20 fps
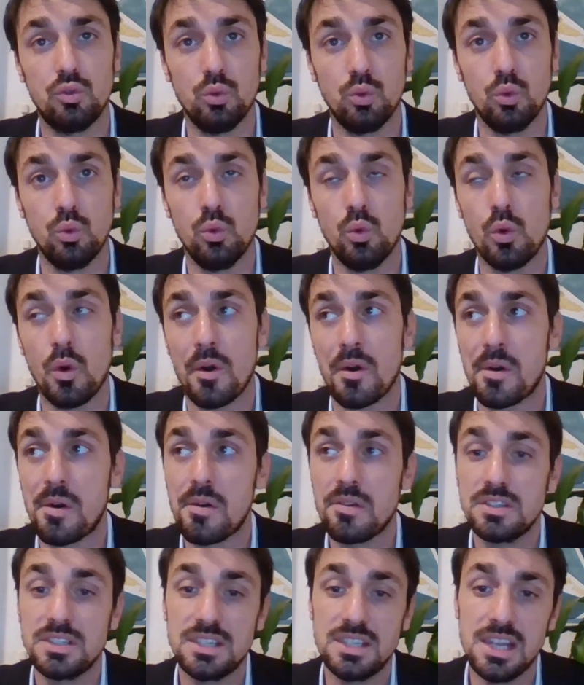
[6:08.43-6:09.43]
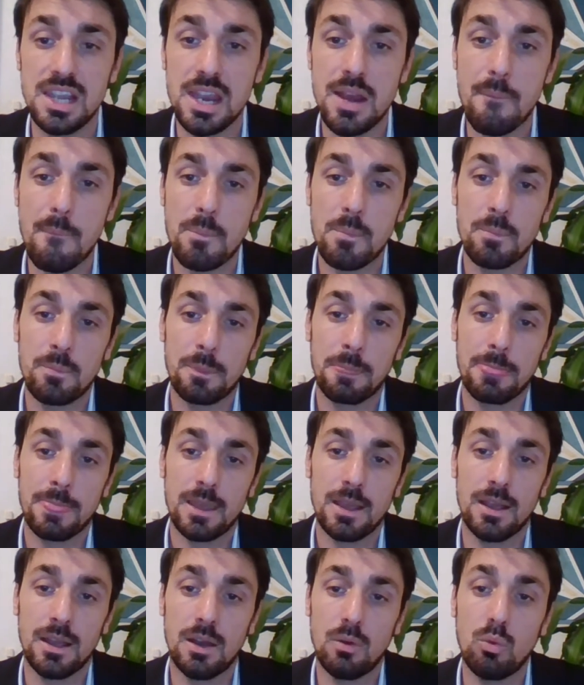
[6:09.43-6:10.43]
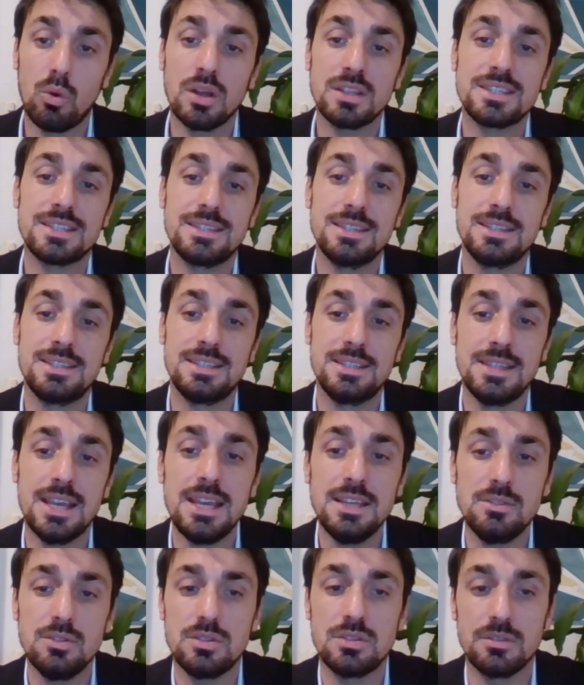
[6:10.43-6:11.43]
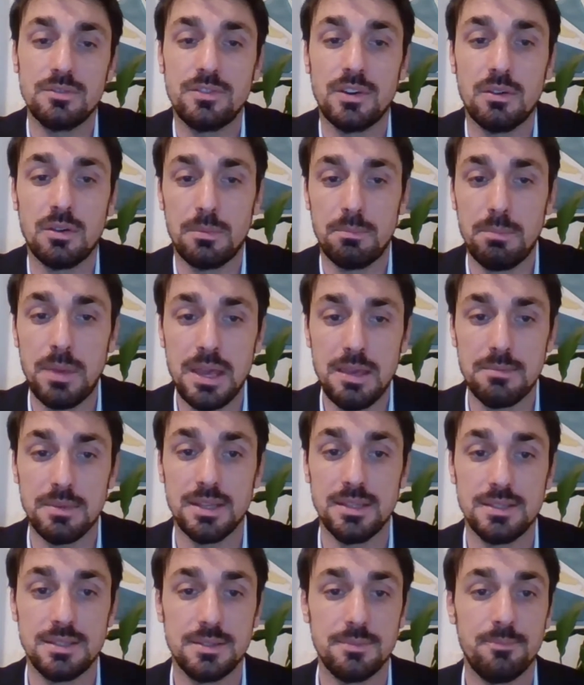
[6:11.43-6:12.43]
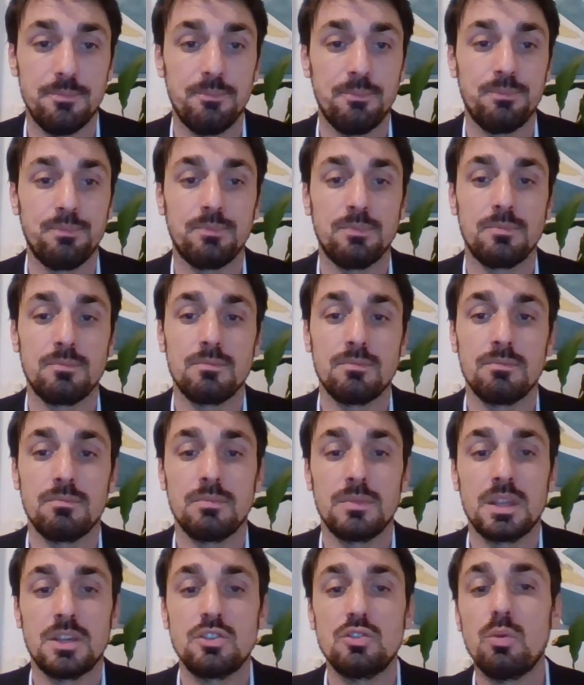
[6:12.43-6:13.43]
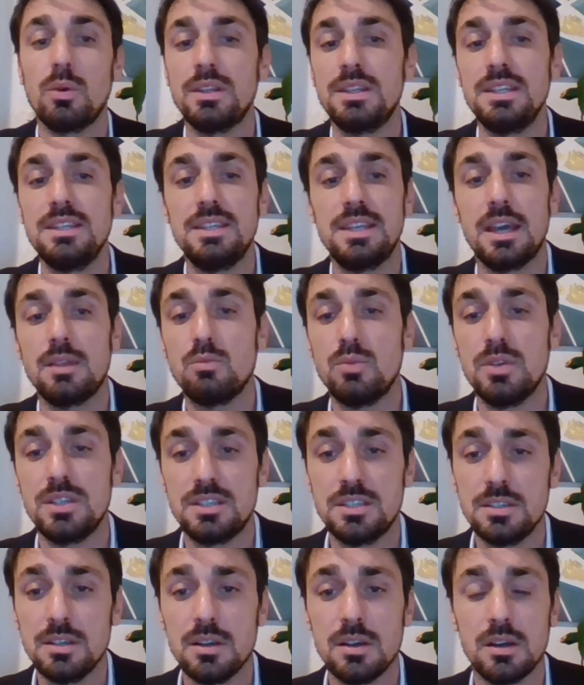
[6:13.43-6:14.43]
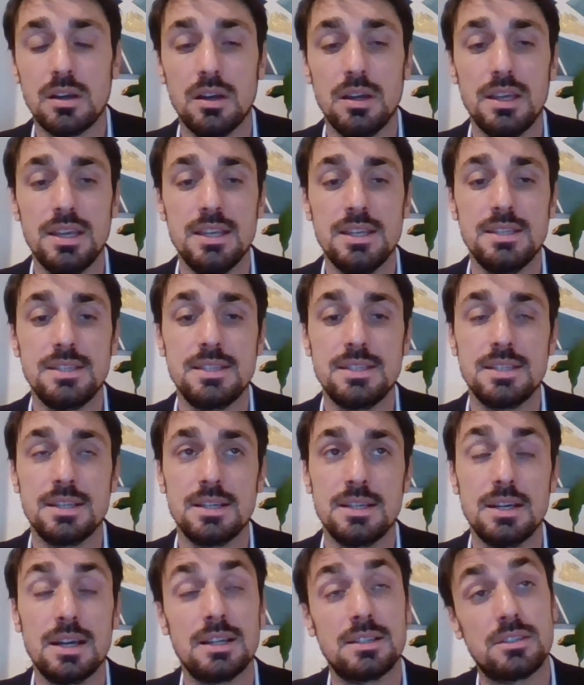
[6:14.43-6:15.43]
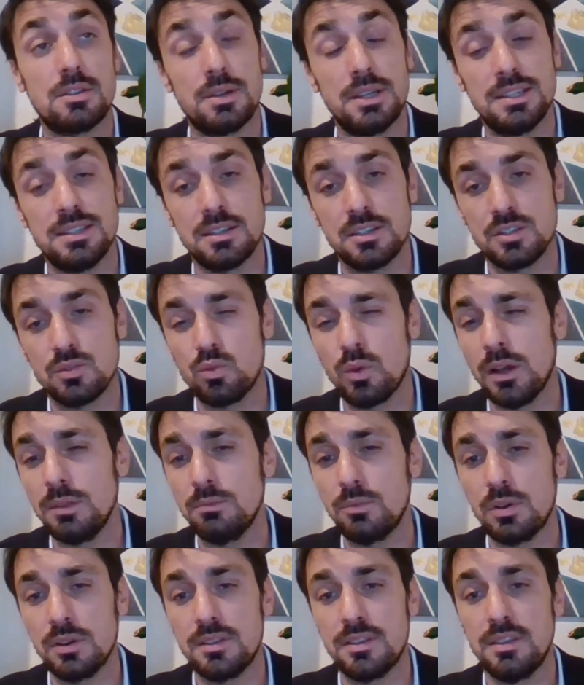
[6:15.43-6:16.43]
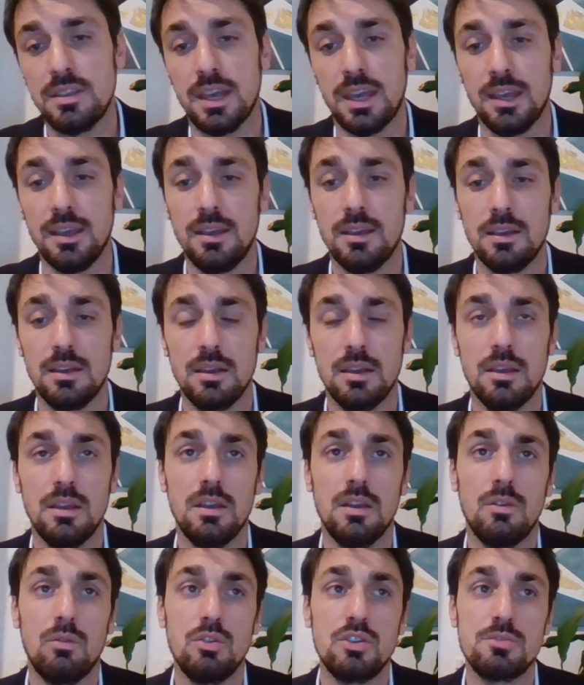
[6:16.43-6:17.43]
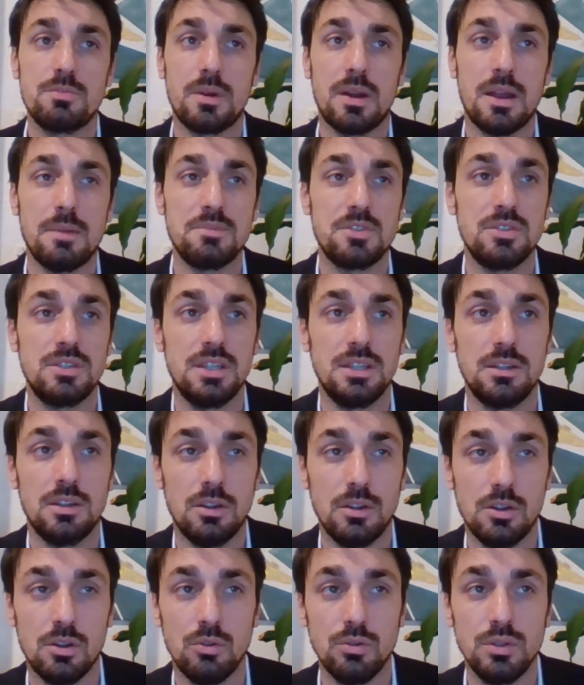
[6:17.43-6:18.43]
to see what's the status of our payments. So what in the end we saw is, there's one more thing which perhaps you did not